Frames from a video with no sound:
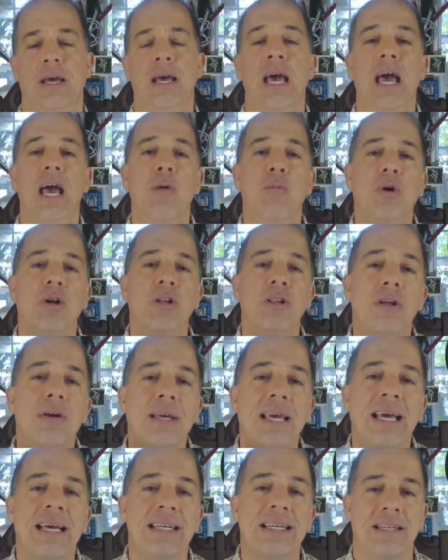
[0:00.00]
And we'll look
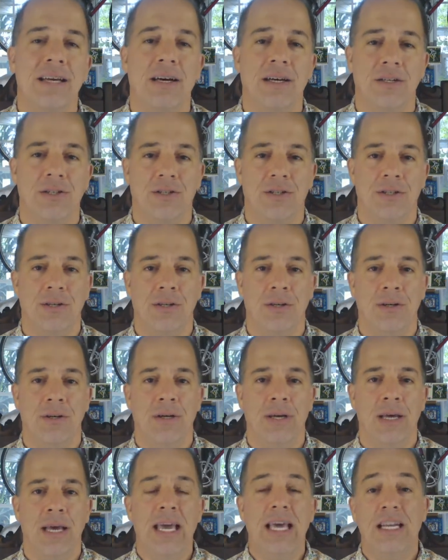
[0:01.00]
at touch
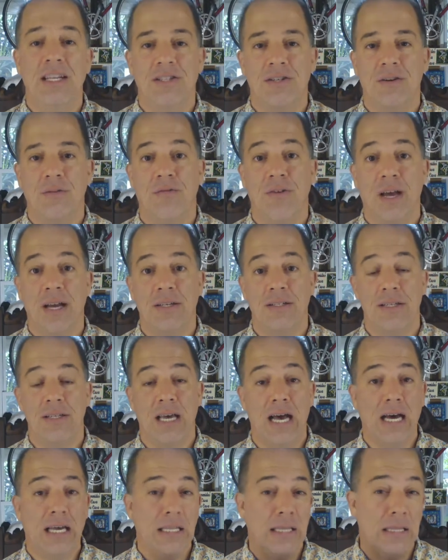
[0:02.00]
and its effects
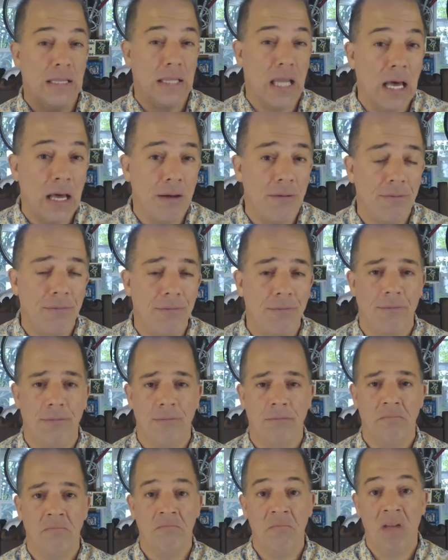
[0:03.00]
on love,
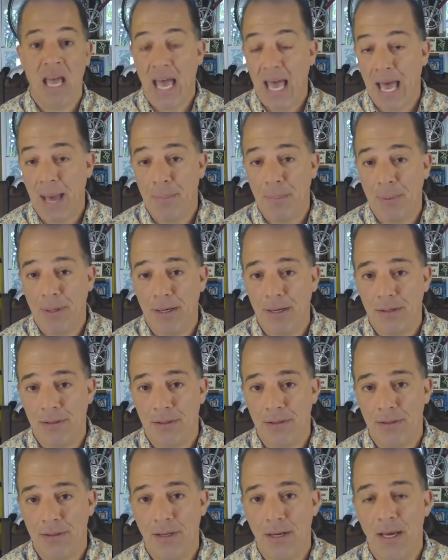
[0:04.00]

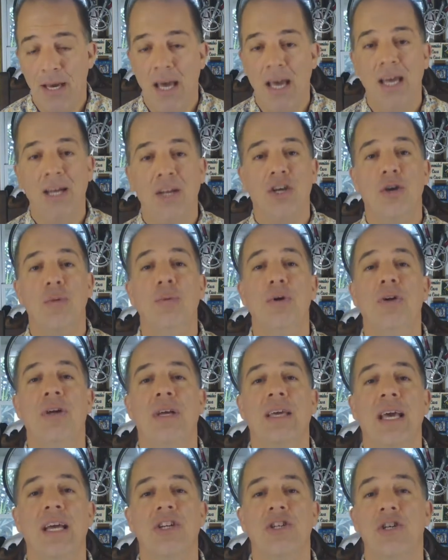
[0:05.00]
happiness, and
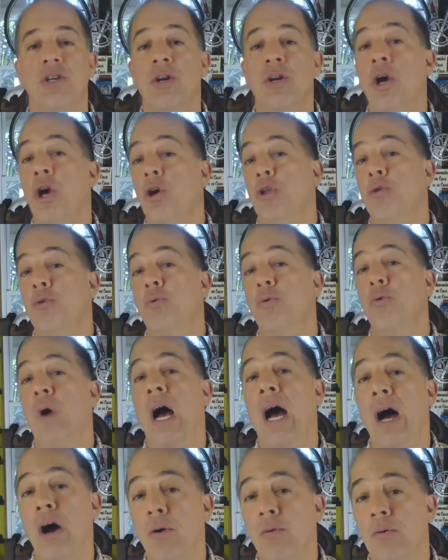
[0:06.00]
communication
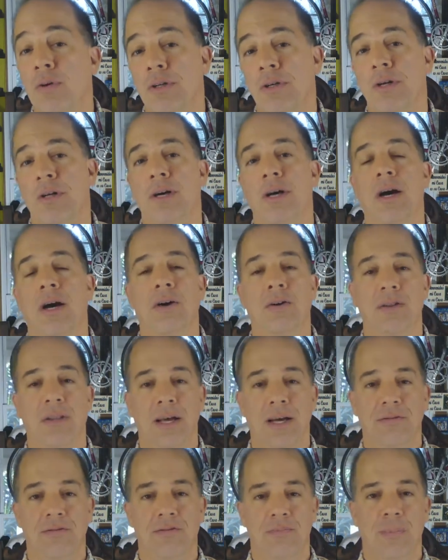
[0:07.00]
throughout our
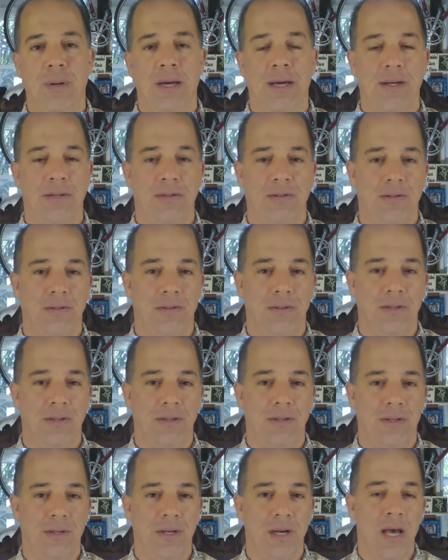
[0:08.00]
lifespans.
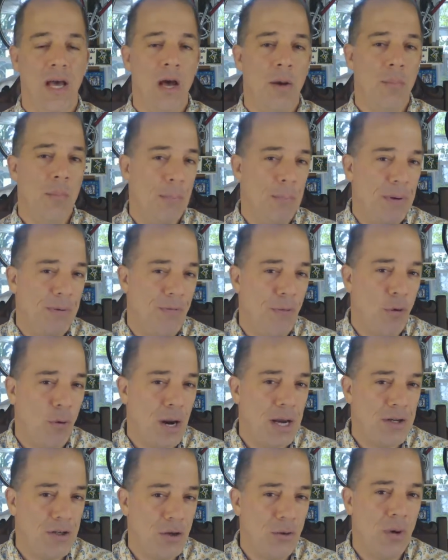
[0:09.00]
But before
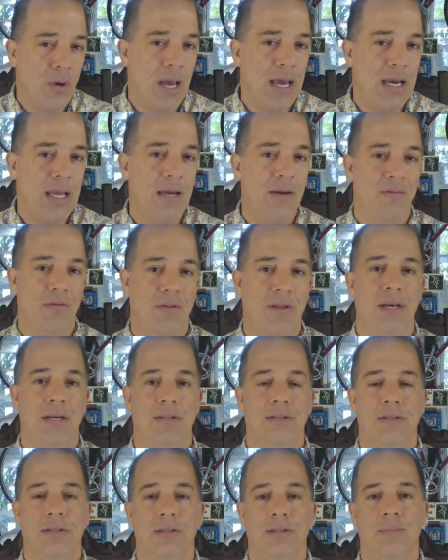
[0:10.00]
I do any of
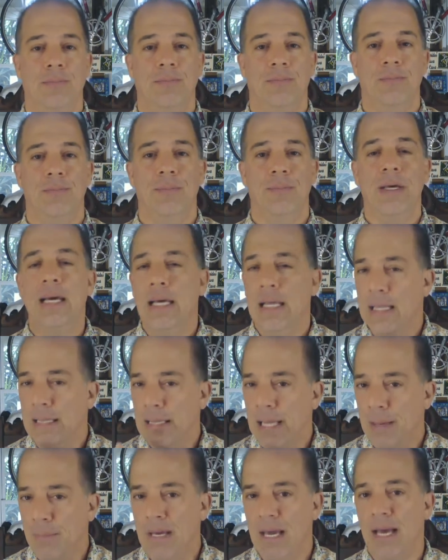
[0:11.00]
this,
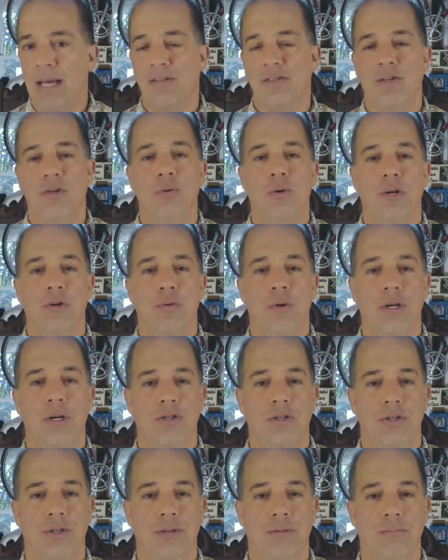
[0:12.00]
let me ask you a
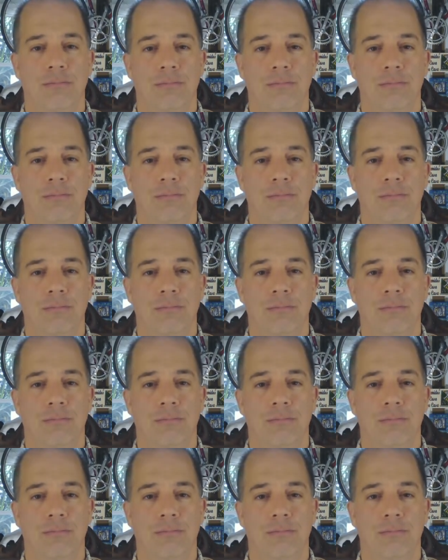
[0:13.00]
question.